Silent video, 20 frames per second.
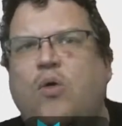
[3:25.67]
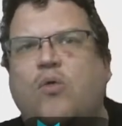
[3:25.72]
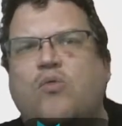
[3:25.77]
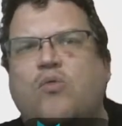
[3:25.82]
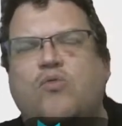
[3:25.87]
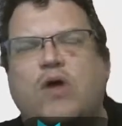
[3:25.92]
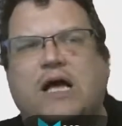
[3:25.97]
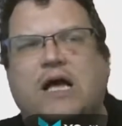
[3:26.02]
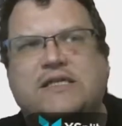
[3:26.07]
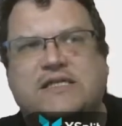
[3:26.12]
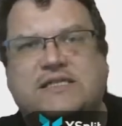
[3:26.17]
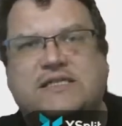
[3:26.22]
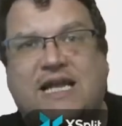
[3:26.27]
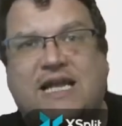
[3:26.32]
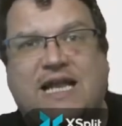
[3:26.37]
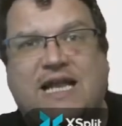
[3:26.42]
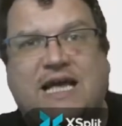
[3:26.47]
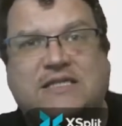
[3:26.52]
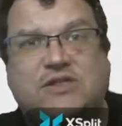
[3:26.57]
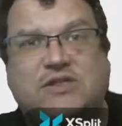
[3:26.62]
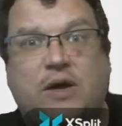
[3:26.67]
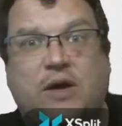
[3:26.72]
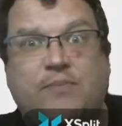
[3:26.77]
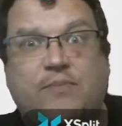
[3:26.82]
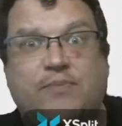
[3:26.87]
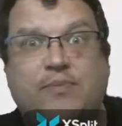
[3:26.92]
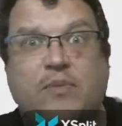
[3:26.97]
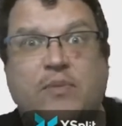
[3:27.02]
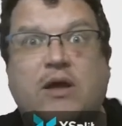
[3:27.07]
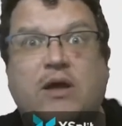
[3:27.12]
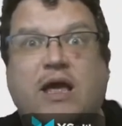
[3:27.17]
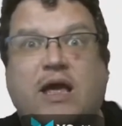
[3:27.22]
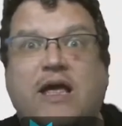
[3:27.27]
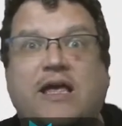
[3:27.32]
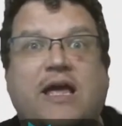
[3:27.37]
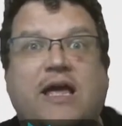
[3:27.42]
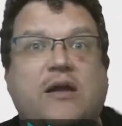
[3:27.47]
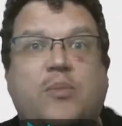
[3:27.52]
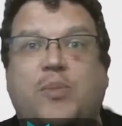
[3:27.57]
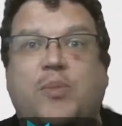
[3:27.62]
As I said last time,
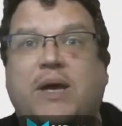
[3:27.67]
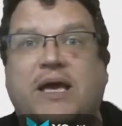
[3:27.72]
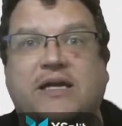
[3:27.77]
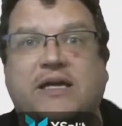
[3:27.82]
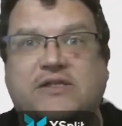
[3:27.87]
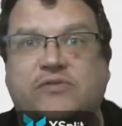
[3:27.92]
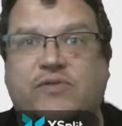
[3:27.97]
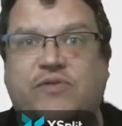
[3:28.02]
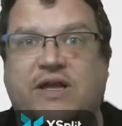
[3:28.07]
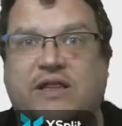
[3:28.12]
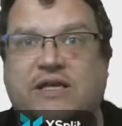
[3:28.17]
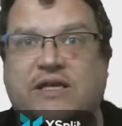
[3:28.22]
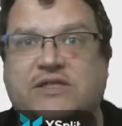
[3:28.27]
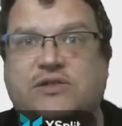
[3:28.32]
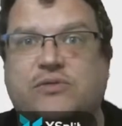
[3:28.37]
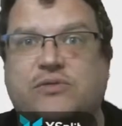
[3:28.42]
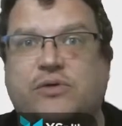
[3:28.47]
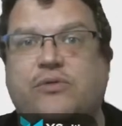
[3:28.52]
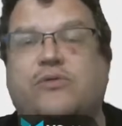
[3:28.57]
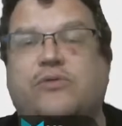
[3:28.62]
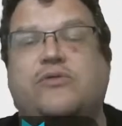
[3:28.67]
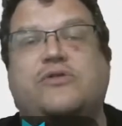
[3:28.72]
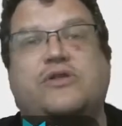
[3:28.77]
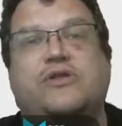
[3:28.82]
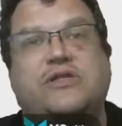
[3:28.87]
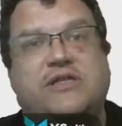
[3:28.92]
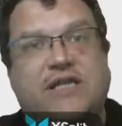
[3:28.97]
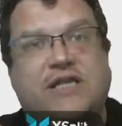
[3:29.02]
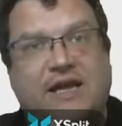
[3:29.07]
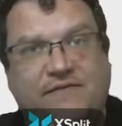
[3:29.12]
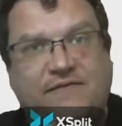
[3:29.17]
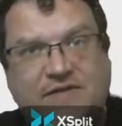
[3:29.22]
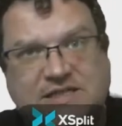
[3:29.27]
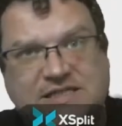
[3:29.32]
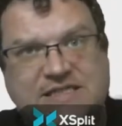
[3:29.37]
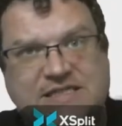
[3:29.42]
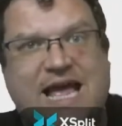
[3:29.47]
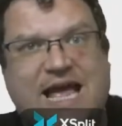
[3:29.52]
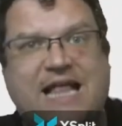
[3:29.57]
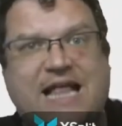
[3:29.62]
get a peer to read this through. If it
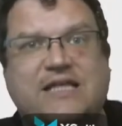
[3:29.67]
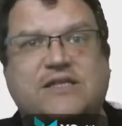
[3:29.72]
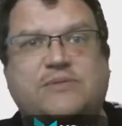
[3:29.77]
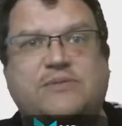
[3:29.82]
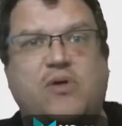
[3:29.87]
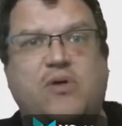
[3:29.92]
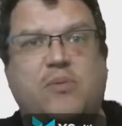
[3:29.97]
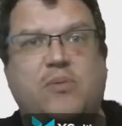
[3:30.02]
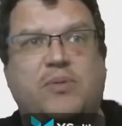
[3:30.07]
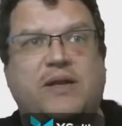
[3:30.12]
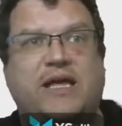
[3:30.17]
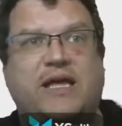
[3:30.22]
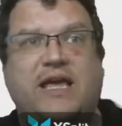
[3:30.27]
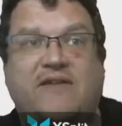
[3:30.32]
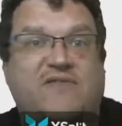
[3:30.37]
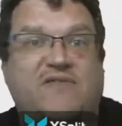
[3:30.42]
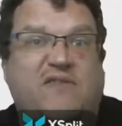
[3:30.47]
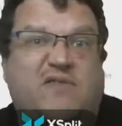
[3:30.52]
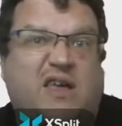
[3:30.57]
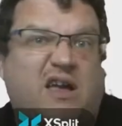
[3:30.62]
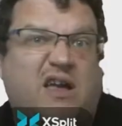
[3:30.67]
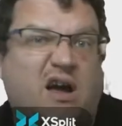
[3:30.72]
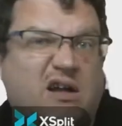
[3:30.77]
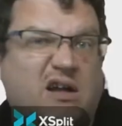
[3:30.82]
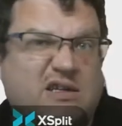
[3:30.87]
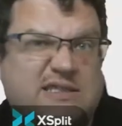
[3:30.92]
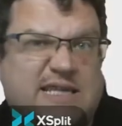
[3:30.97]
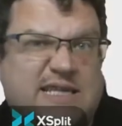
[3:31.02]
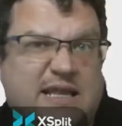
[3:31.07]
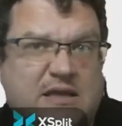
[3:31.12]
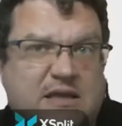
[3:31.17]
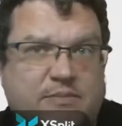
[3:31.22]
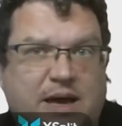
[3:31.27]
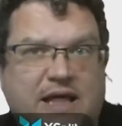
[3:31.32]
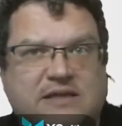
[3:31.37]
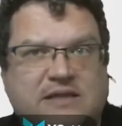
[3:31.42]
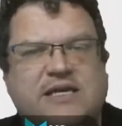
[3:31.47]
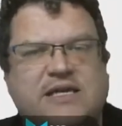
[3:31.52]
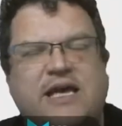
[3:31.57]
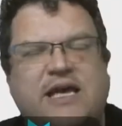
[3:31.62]
scans properly, even if they can't understand the
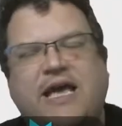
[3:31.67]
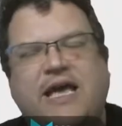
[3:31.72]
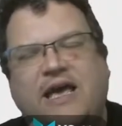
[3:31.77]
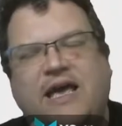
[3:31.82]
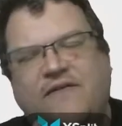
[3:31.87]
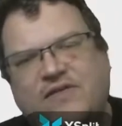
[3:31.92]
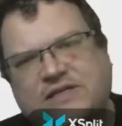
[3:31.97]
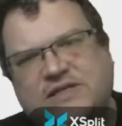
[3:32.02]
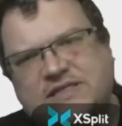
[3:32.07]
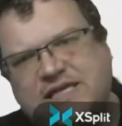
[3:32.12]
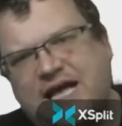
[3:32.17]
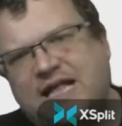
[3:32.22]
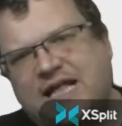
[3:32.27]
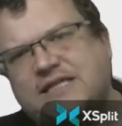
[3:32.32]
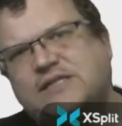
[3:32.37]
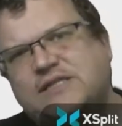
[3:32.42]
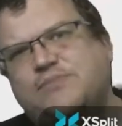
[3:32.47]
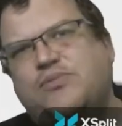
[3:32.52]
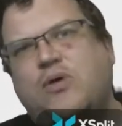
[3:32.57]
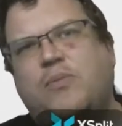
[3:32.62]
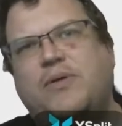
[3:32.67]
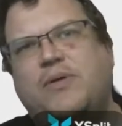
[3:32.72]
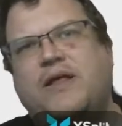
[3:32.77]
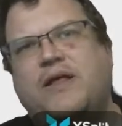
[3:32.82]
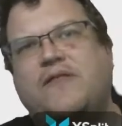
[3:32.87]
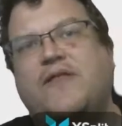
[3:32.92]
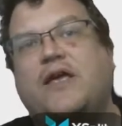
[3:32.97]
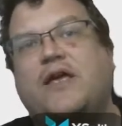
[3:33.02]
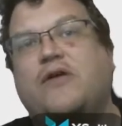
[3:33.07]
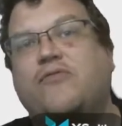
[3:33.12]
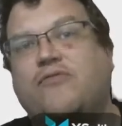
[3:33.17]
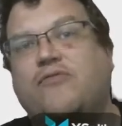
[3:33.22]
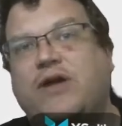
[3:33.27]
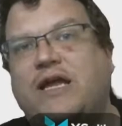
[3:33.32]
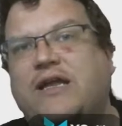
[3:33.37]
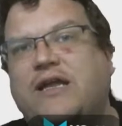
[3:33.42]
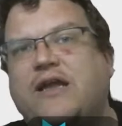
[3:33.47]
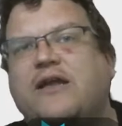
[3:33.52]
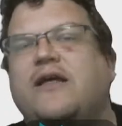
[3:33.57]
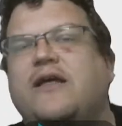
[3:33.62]
maths, if it scans properly and they can read
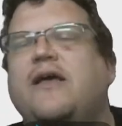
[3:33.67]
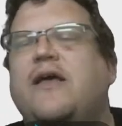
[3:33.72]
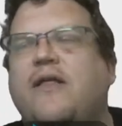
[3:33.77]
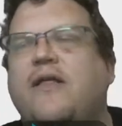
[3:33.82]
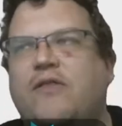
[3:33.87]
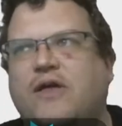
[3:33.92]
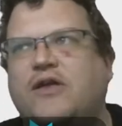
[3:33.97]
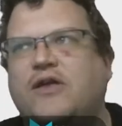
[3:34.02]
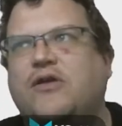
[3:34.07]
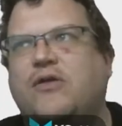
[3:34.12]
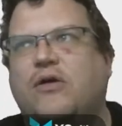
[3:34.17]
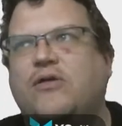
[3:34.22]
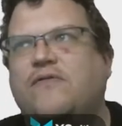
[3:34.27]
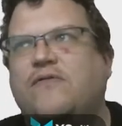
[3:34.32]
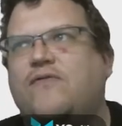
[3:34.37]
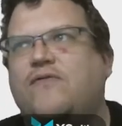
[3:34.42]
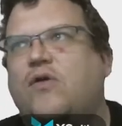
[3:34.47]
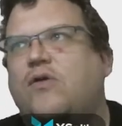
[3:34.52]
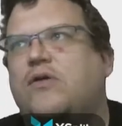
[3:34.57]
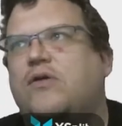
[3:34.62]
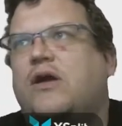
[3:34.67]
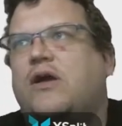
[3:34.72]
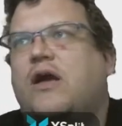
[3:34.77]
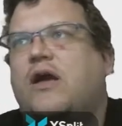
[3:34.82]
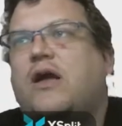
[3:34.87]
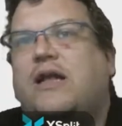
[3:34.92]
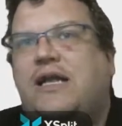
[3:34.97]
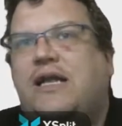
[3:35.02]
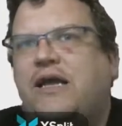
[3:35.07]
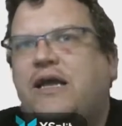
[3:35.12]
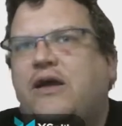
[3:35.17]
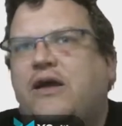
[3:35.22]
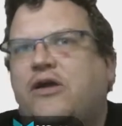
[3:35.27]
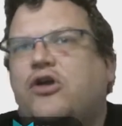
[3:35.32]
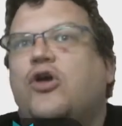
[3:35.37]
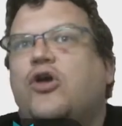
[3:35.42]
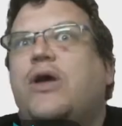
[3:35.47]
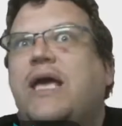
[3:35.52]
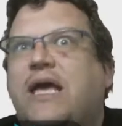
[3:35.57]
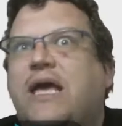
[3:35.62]
it, then you know you've got a clear and
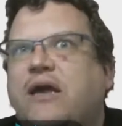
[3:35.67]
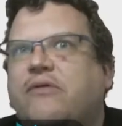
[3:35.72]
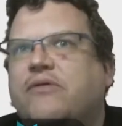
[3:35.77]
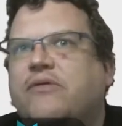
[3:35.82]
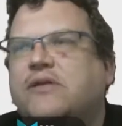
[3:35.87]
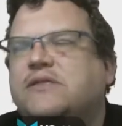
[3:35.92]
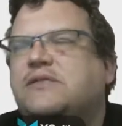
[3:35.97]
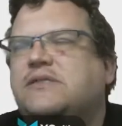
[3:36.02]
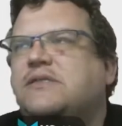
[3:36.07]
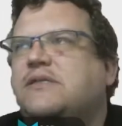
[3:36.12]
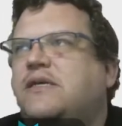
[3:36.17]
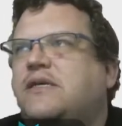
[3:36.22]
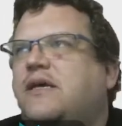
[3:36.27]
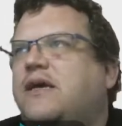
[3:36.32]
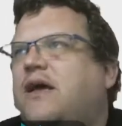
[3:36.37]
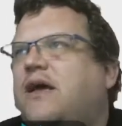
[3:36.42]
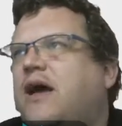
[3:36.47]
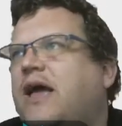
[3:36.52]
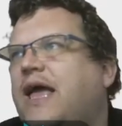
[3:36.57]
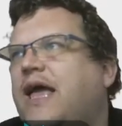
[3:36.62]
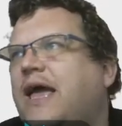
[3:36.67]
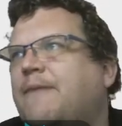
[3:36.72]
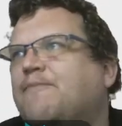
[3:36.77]
coherent IA.